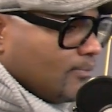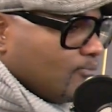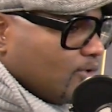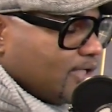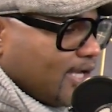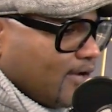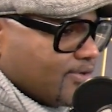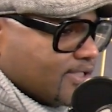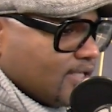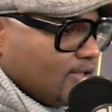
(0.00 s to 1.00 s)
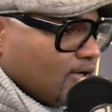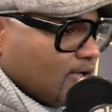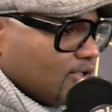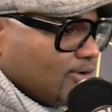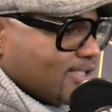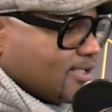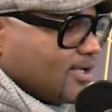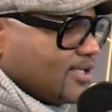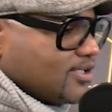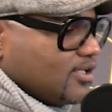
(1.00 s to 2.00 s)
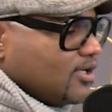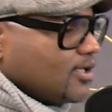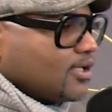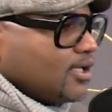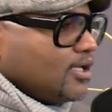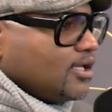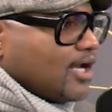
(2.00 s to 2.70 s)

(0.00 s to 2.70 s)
one day I was in there, and as a young kid,